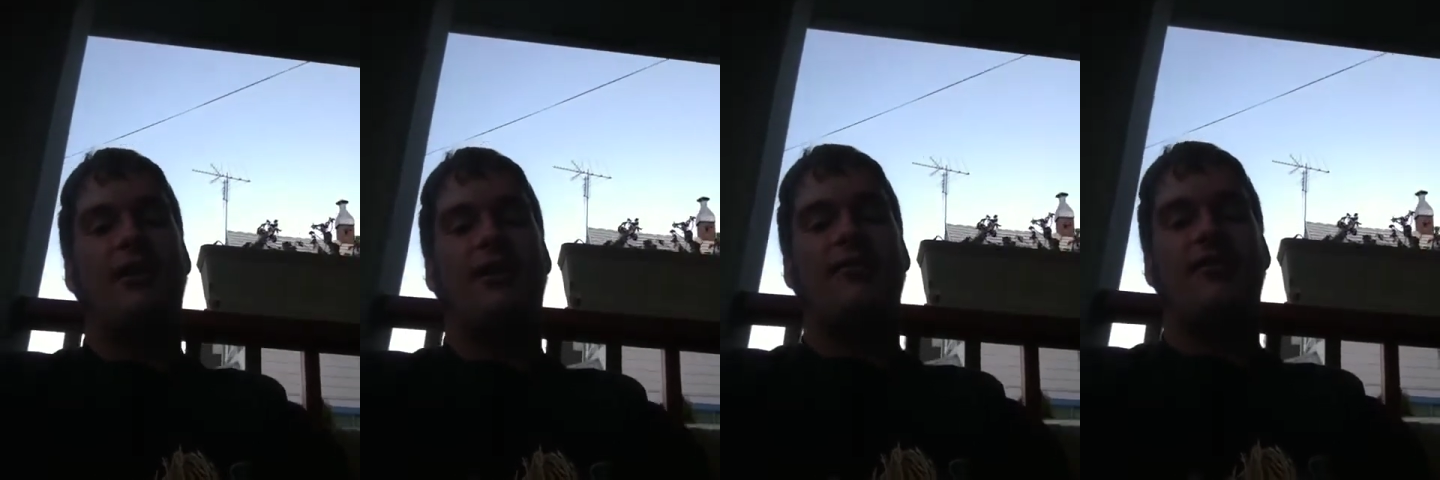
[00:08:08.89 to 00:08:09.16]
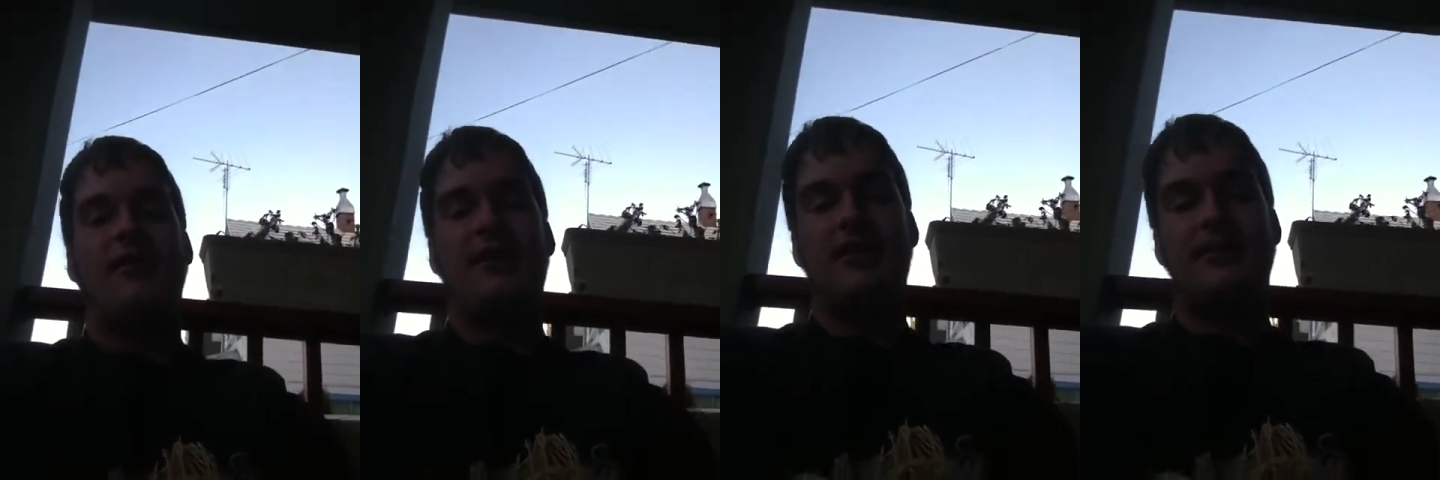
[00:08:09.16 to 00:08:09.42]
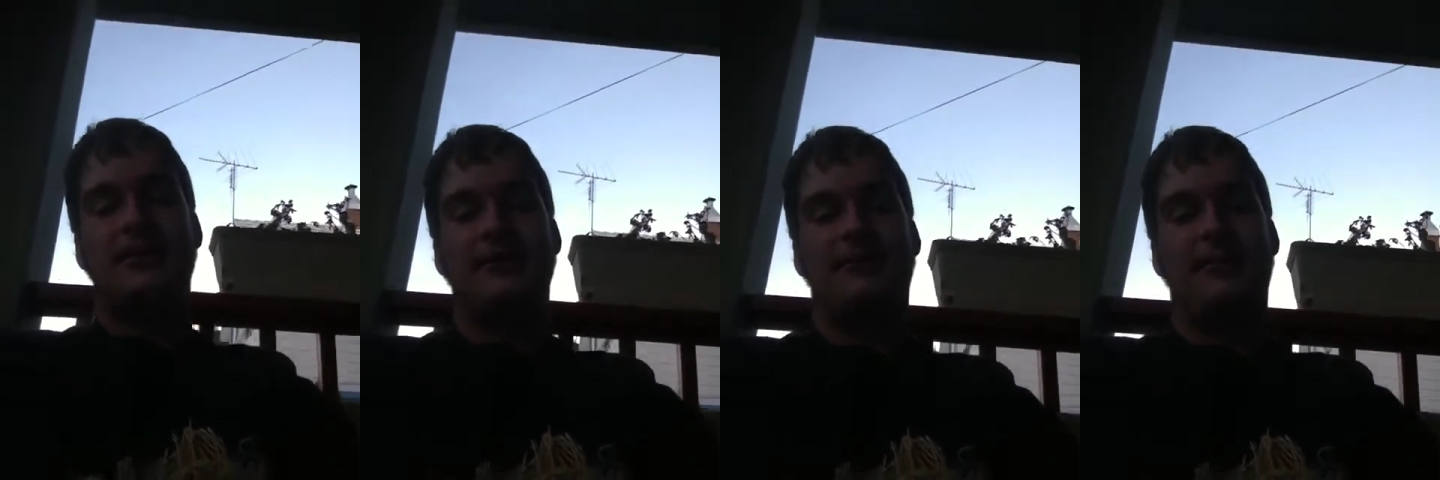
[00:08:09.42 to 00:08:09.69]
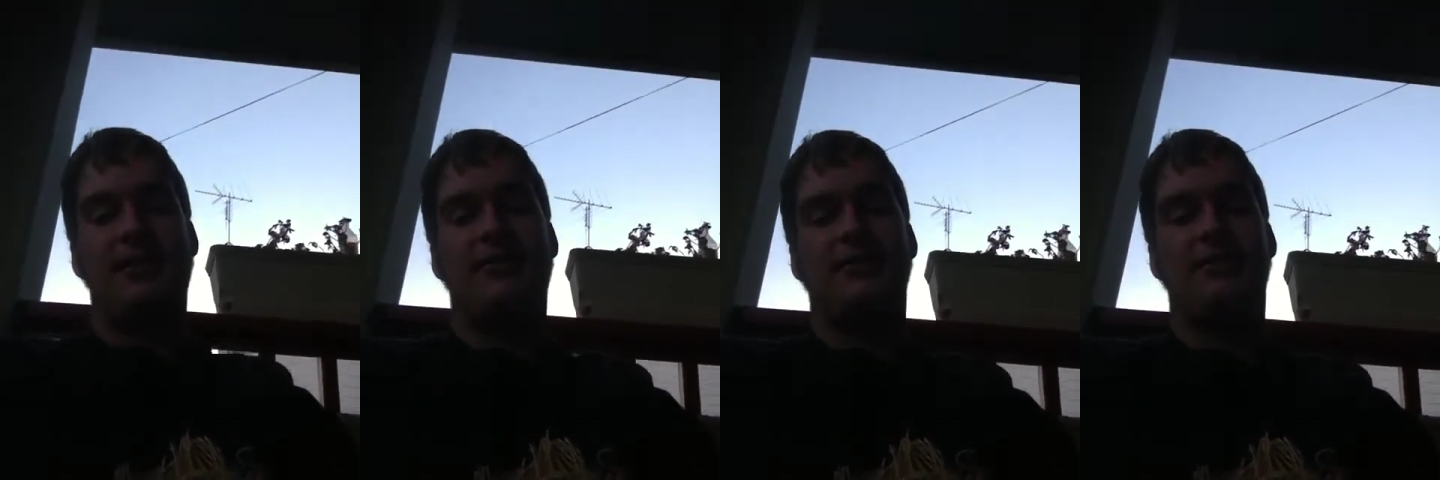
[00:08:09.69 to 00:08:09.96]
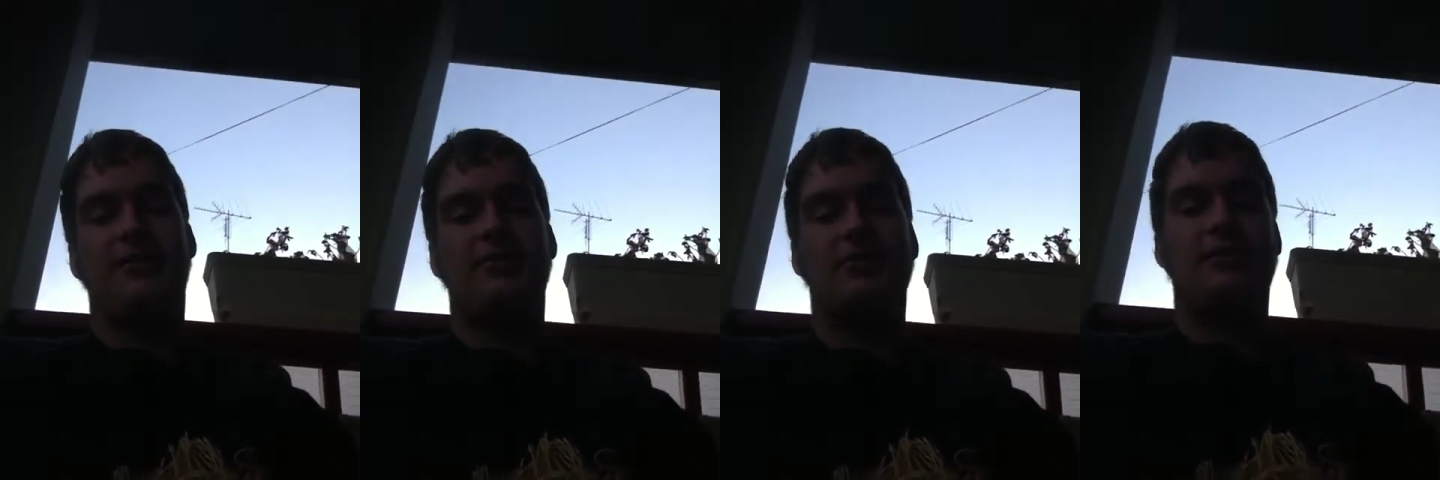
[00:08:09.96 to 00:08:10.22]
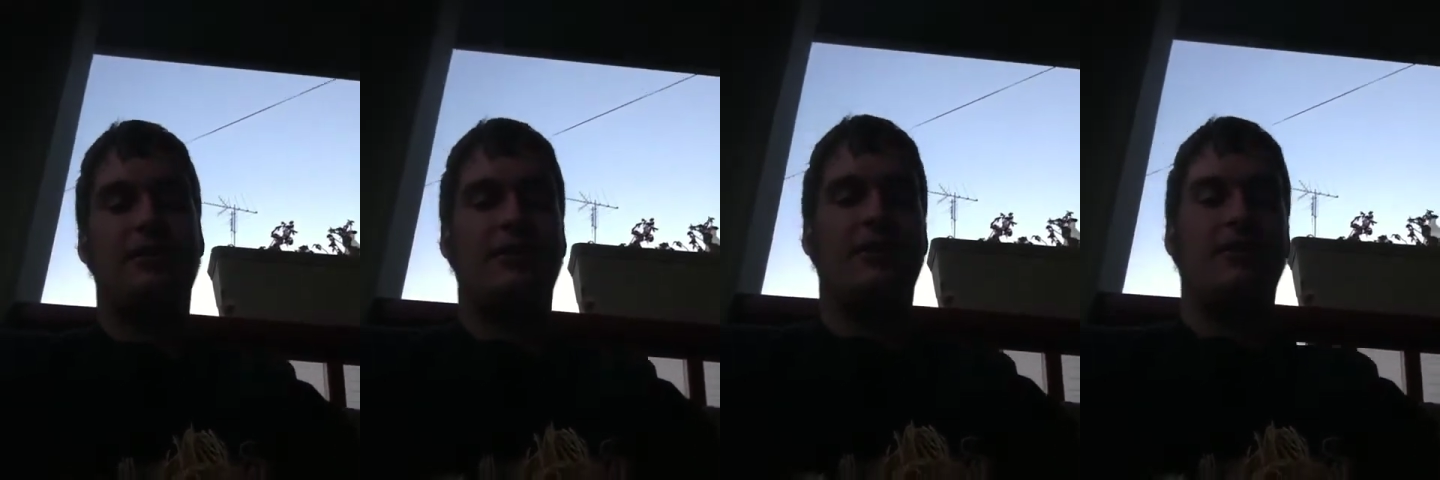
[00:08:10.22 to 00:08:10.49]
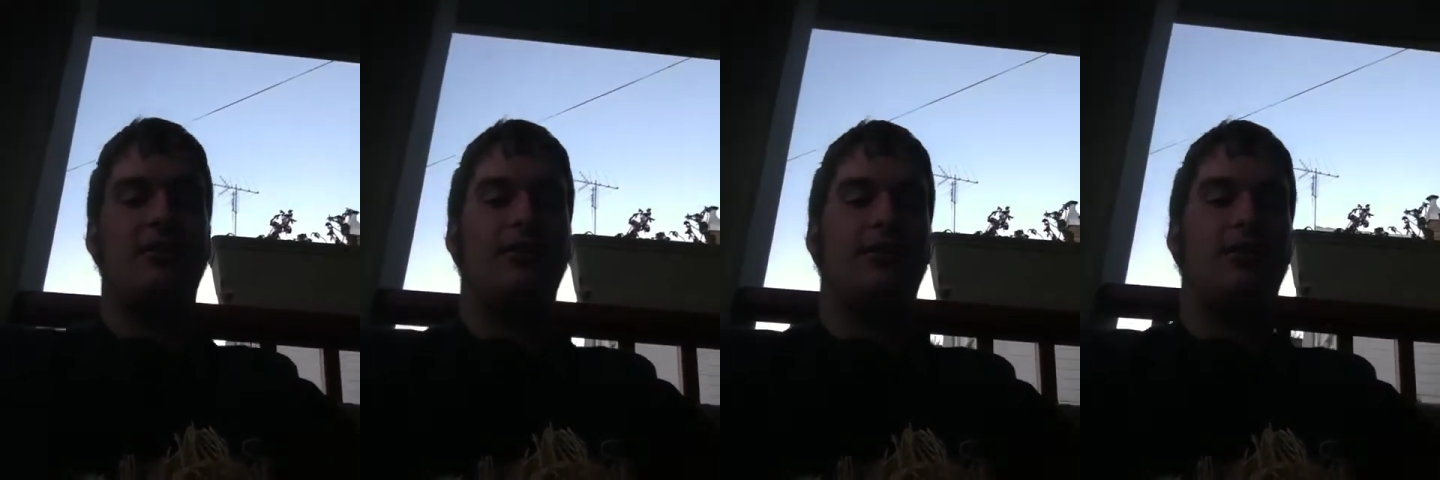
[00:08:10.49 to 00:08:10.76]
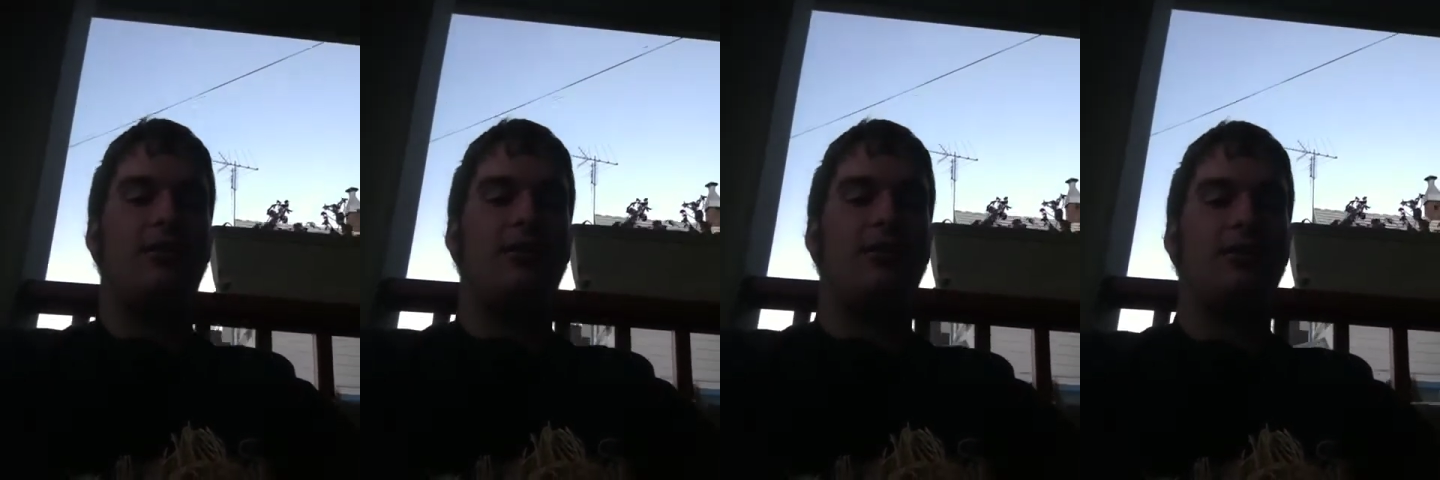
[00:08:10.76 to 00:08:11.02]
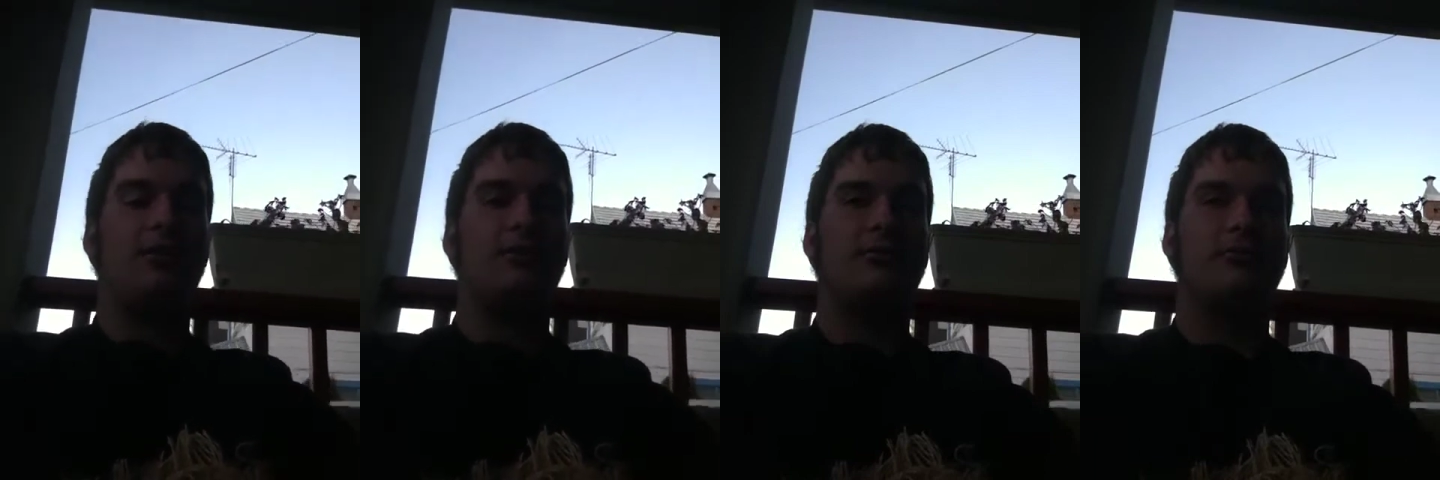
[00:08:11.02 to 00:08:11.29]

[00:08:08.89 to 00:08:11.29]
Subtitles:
the decks it's mainly used in are